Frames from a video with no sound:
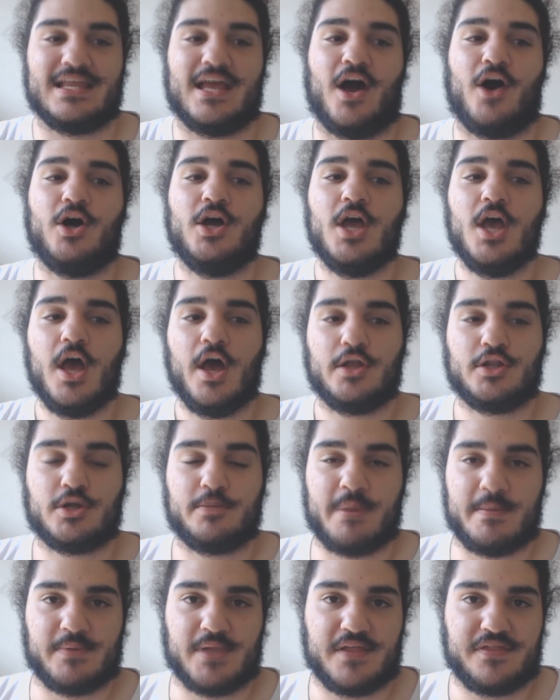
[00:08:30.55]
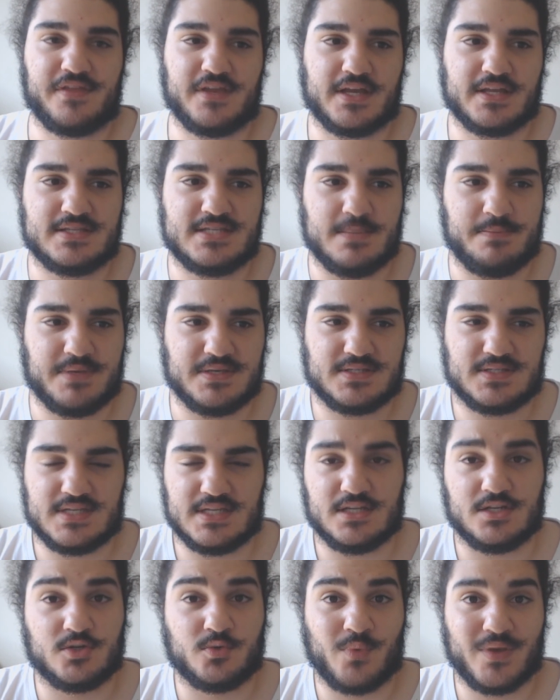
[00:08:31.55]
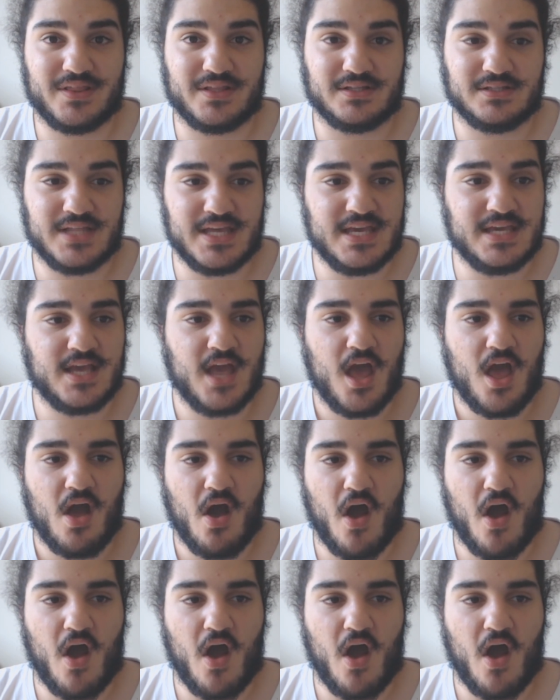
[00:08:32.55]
Now, a lot of people I think are tipping City to win the league.